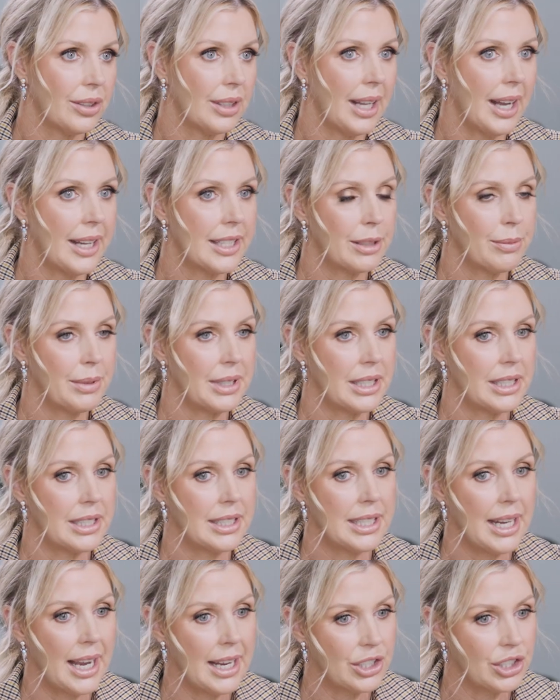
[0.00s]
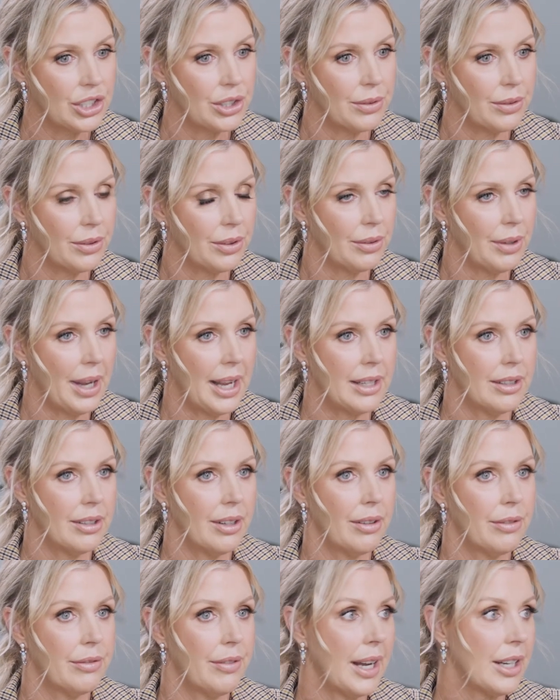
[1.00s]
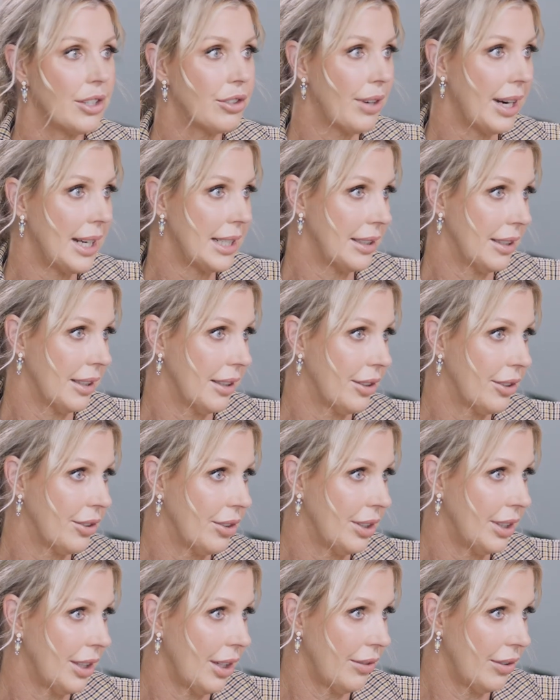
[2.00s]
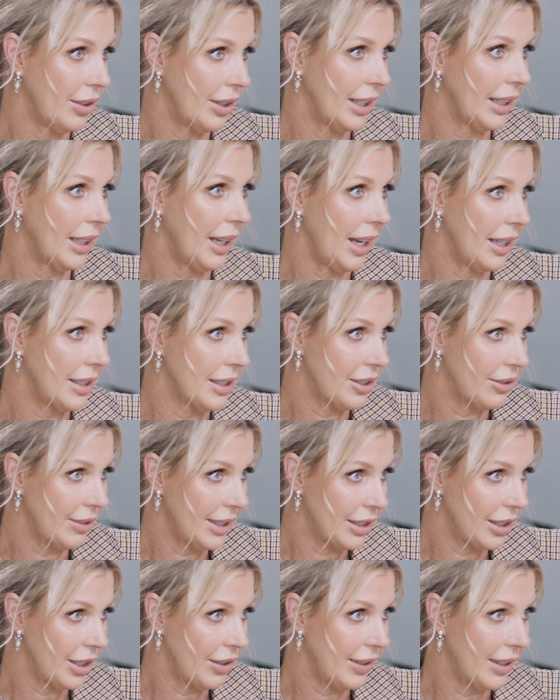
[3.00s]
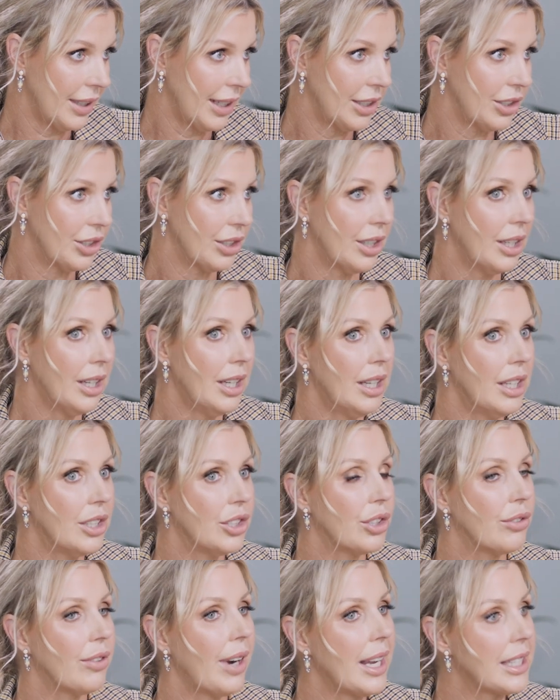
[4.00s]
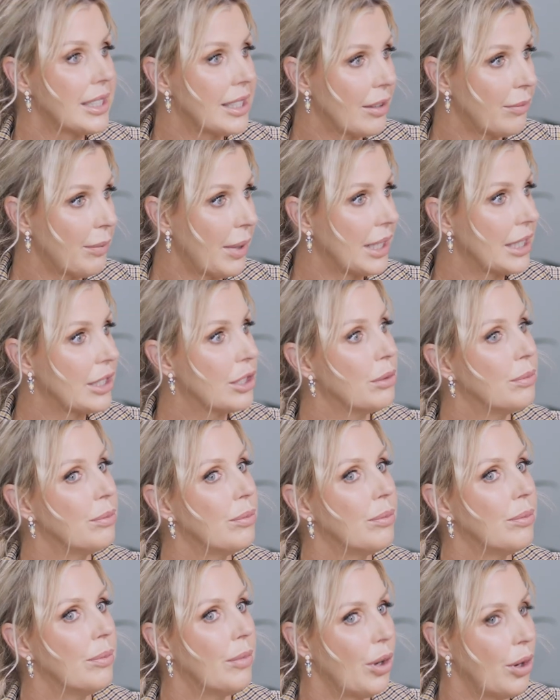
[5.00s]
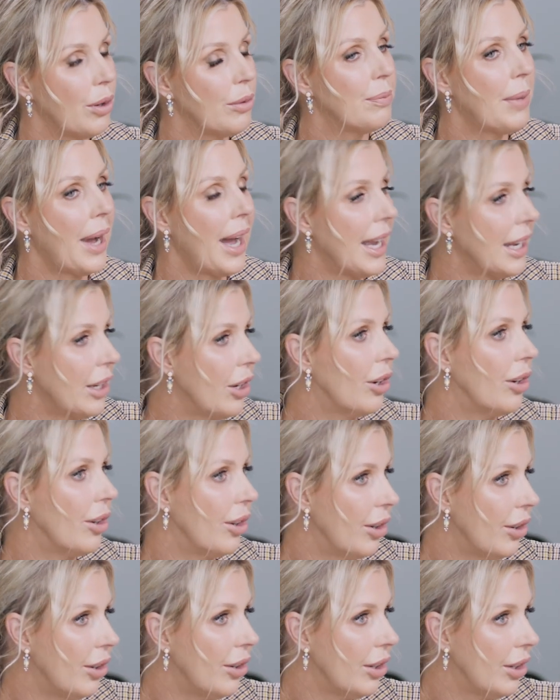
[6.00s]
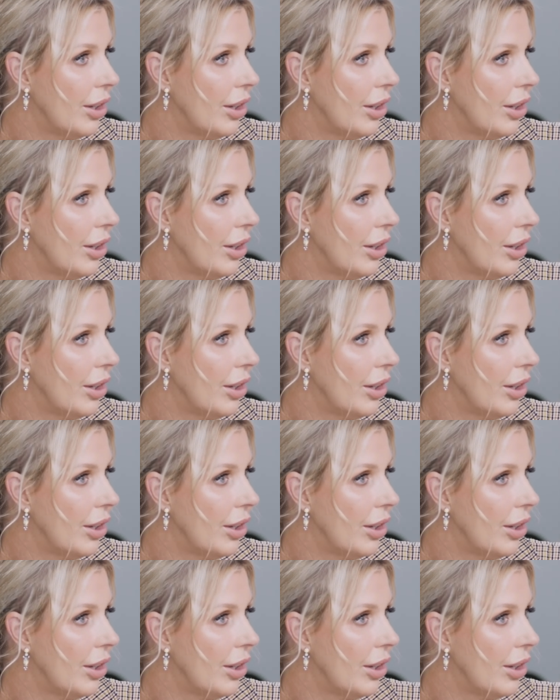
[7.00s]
a last-minute dash and a fundraiser through the Ovarian Cancer Research Foundation to raise enough money to pay her.